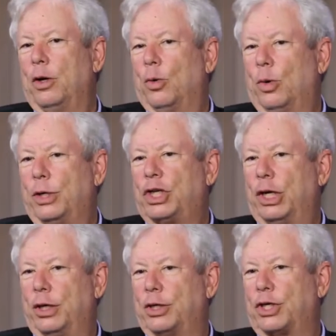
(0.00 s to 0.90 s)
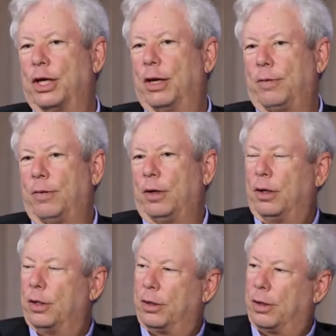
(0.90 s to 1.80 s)
which is that
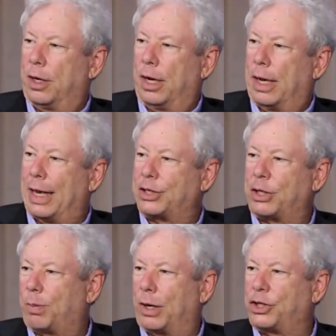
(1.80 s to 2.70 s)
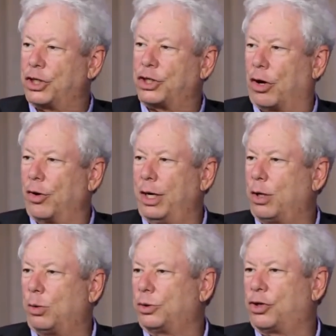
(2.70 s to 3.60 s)
asset prices are
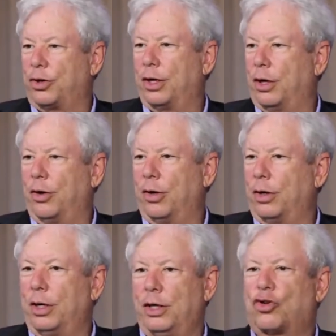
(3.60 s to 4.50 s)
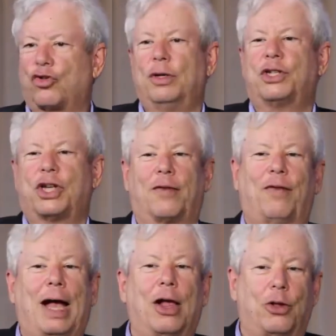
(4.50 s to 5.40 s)
equal to their intrinsic
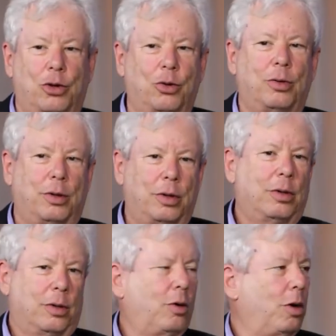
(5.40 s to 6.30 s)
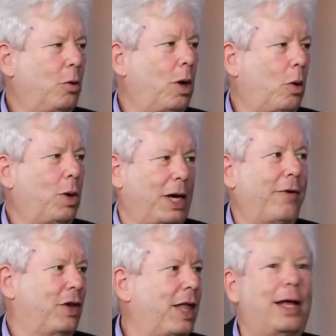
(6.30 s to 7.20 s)
value,
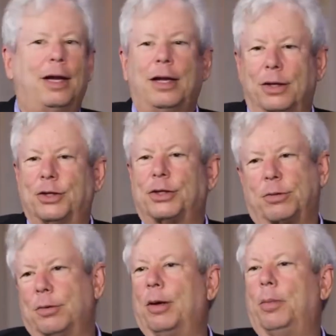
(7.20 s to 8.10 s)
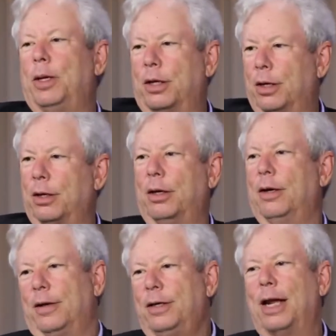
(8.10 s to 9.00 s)
whatever that is, maybe the
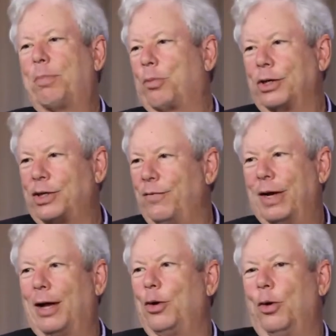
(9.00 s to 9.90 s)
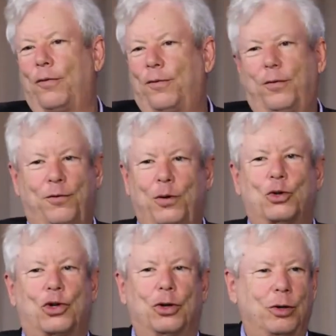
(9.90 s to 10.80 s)
net present value of
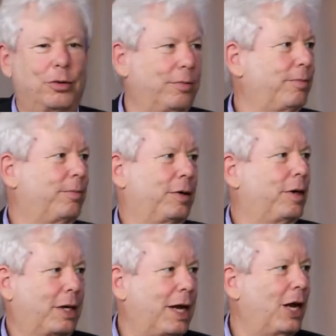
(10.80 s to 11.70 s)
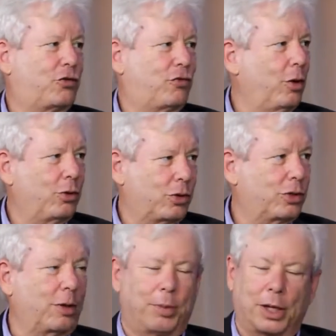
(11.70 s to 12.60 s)
future cash flows or
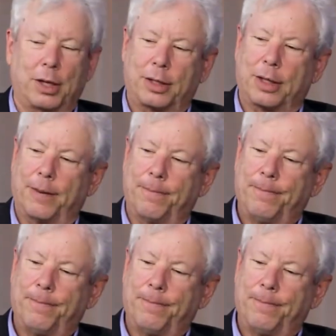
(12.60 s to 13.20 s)
something like that.